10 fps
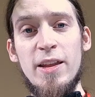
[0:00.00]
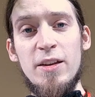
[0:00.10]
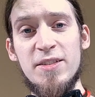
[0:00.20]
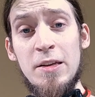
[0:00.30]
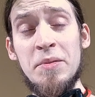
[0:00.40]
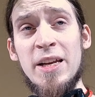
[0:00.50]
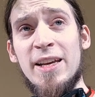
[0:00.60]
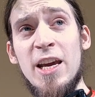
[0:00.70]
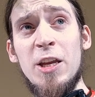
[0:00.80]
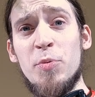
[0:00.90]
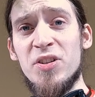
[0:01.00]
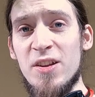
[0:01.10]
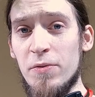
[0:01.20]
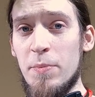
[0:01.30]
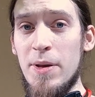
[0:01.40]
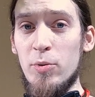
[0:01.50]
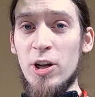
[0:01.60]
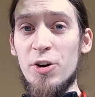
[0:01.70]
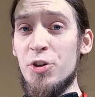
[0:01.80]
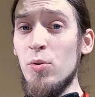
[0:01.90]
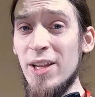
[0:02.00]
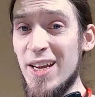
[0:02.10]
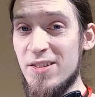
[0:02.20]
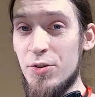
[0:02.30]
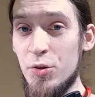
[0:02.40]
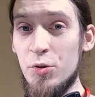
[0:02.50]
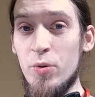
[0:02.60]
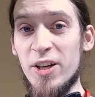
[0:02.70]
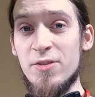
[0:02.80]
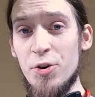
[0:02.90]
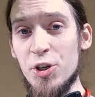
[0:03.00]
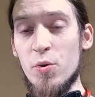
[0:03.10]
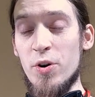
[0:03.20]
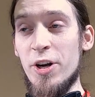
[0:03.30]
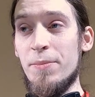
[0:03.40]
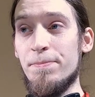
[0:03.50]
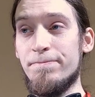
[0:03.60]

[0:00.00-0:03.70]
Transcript: And it seems like 80% of the people are too lazy to do a search query.